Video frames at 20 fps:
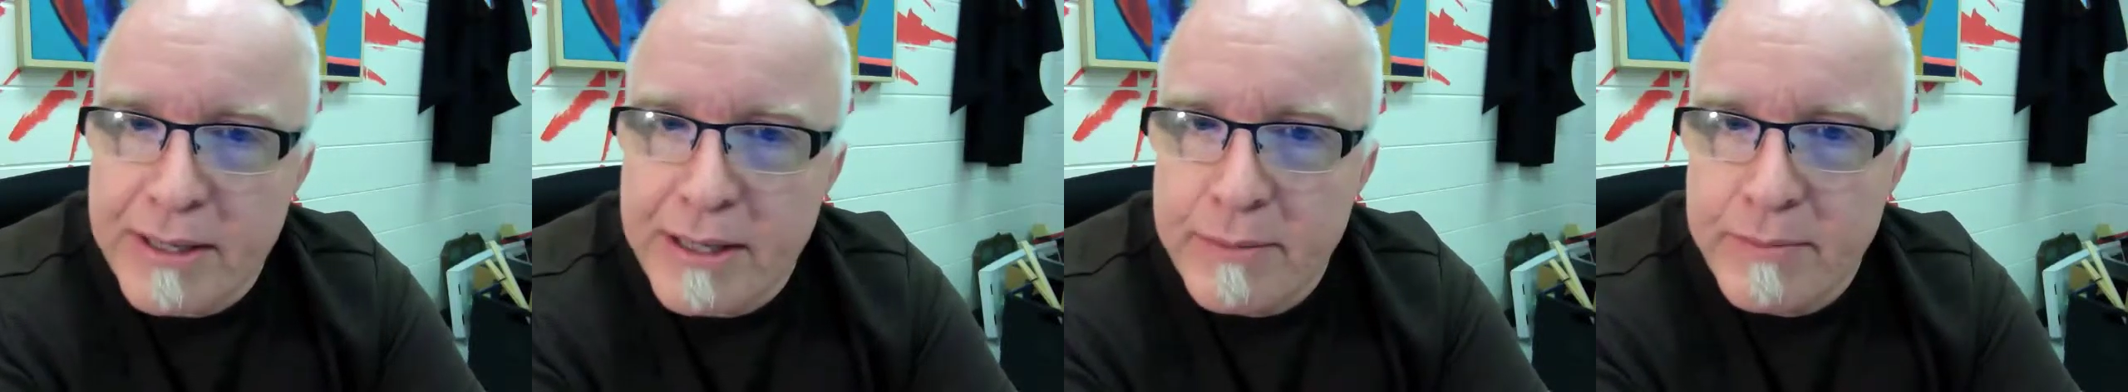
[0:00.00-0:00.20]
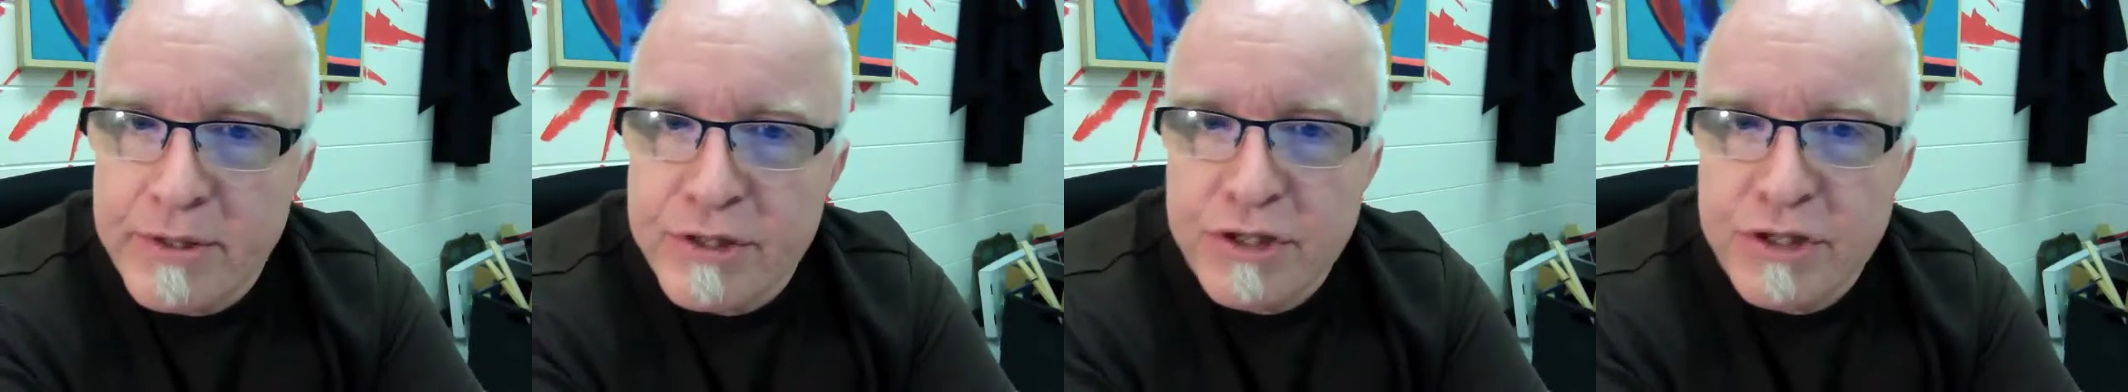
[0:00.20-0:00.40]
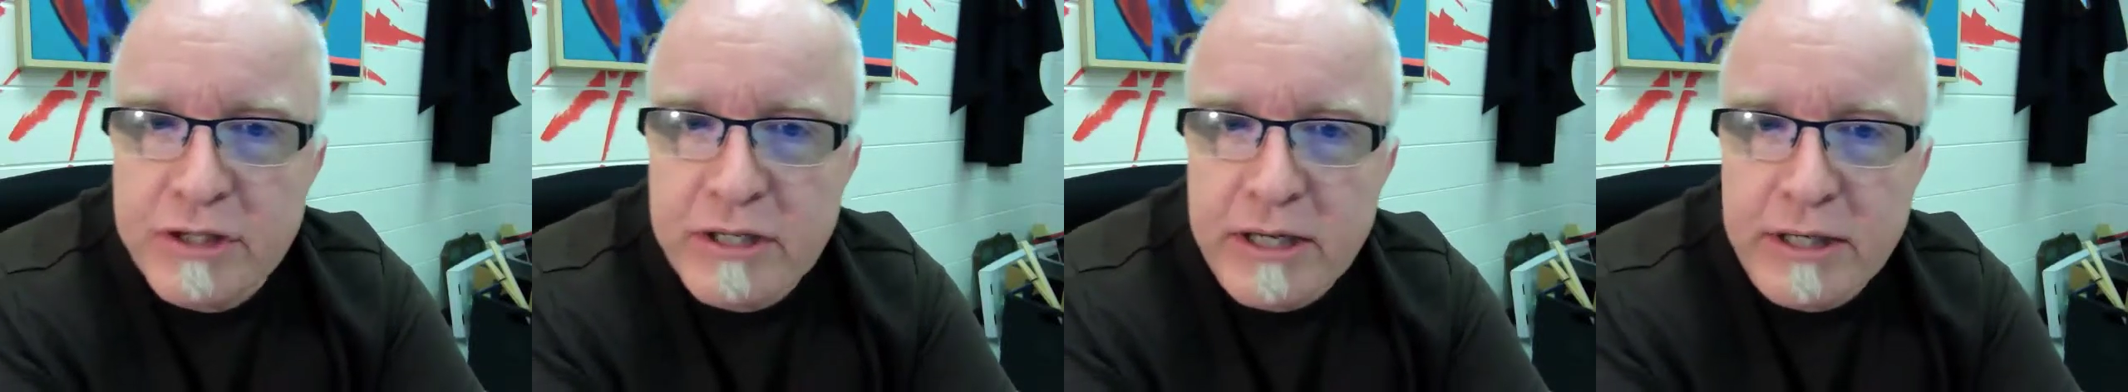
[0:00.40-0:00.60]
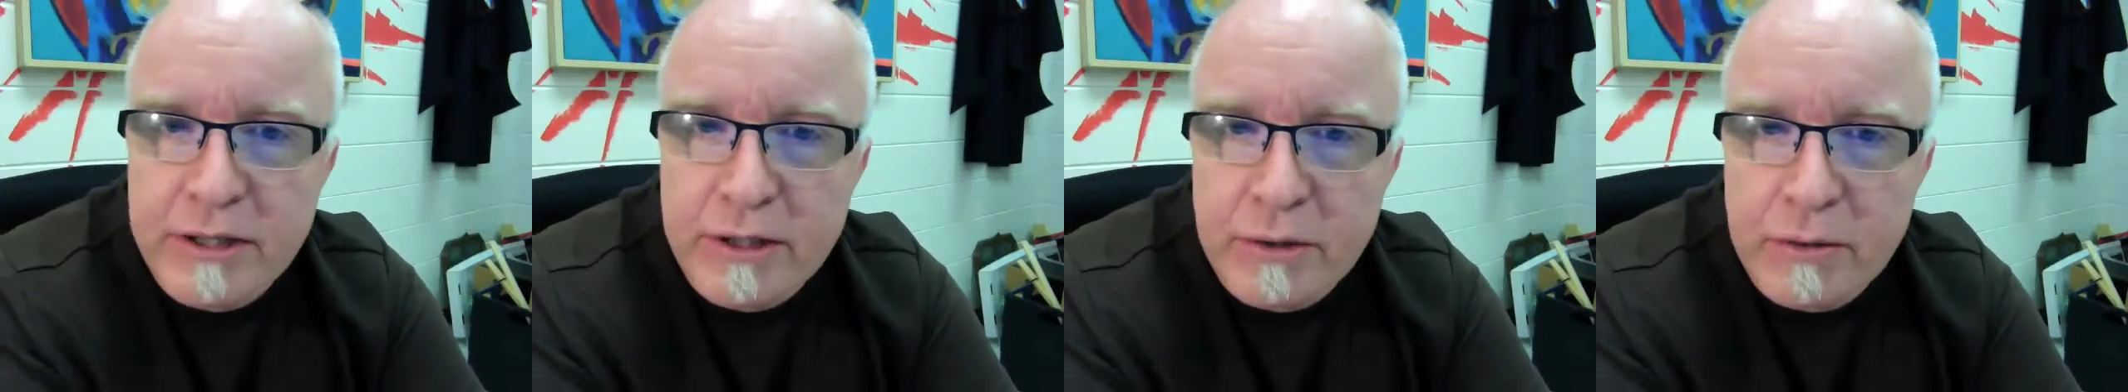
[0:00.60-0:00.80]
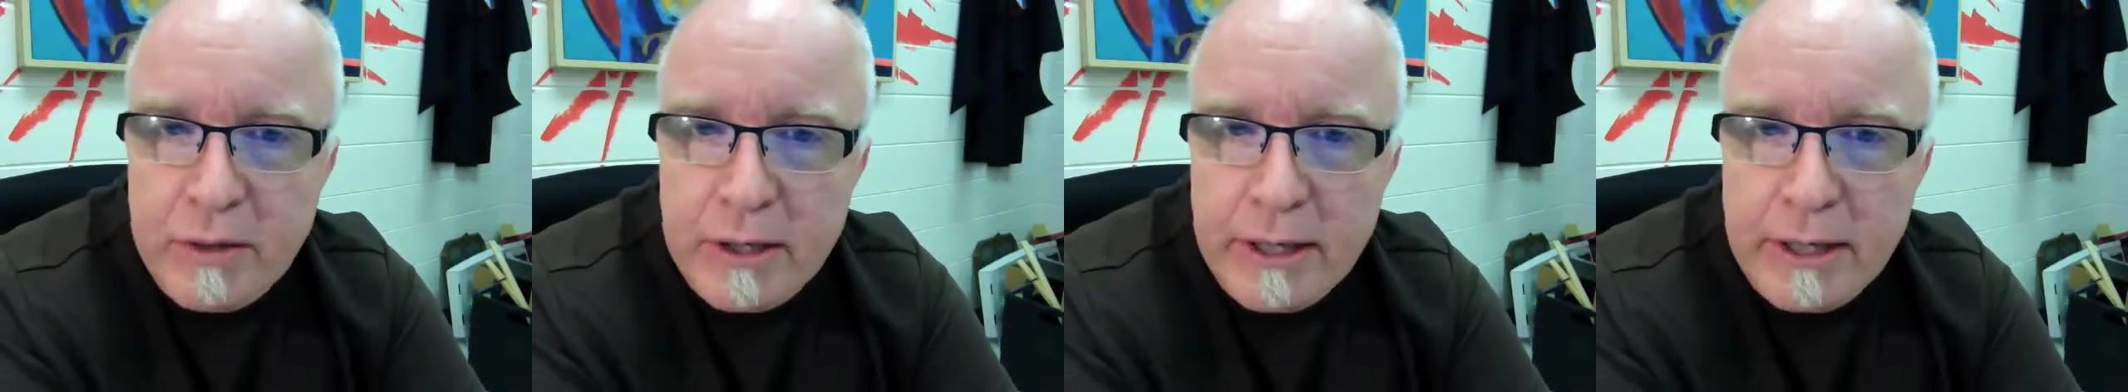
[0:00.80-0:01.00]
images
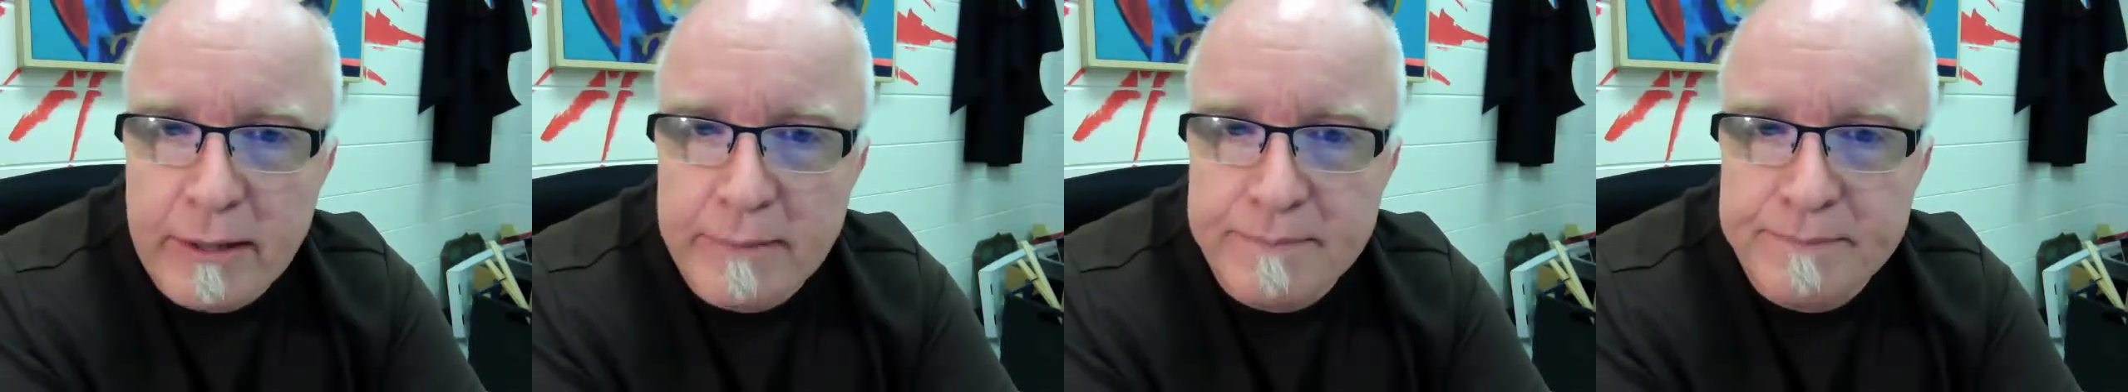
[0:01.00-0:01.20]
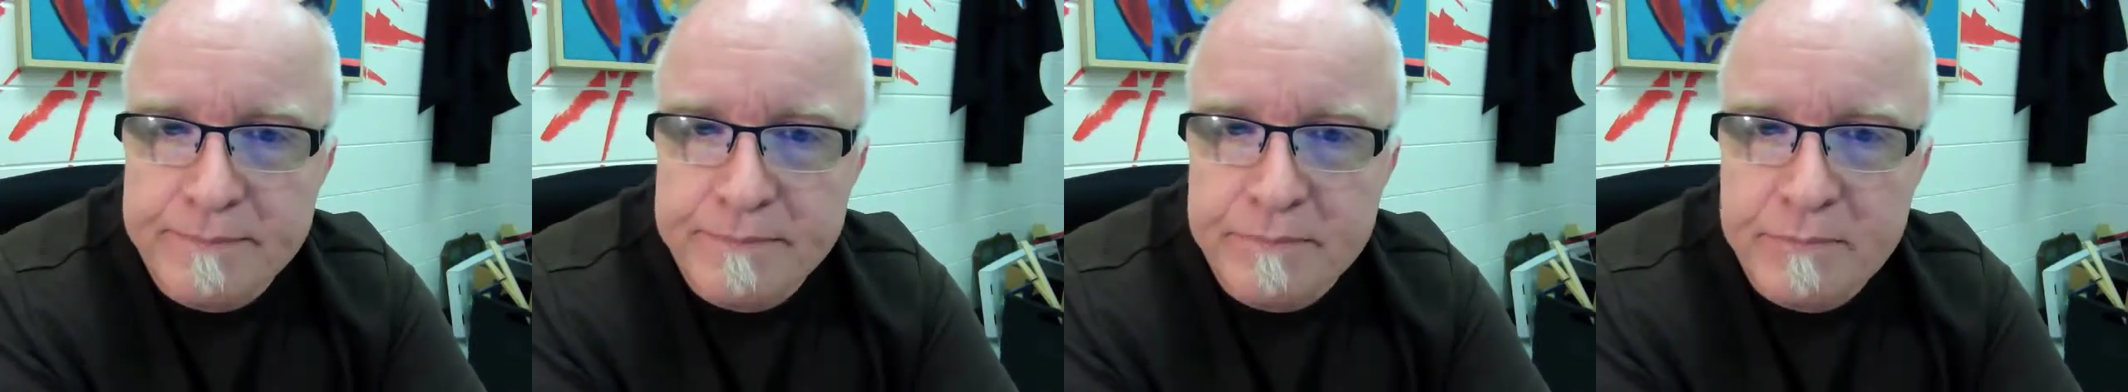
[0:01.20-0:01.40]
integrate,